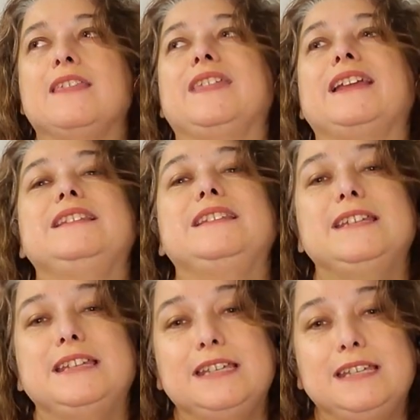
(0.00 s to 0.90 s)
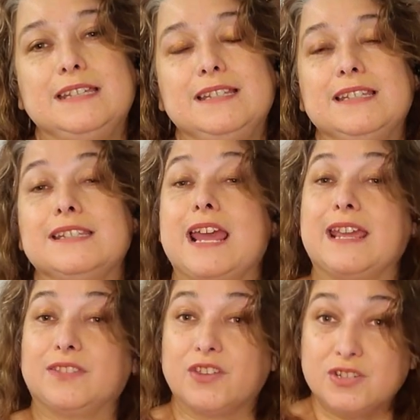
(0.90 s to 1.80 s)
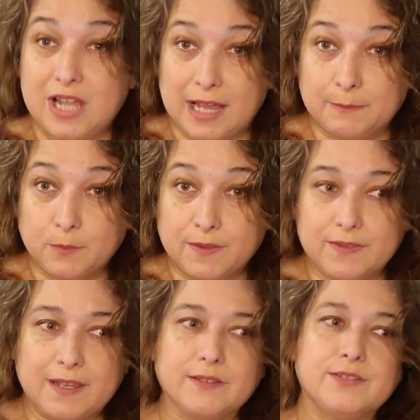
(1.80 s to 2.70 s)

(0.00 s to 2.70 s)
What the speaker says: They need to take their time with things.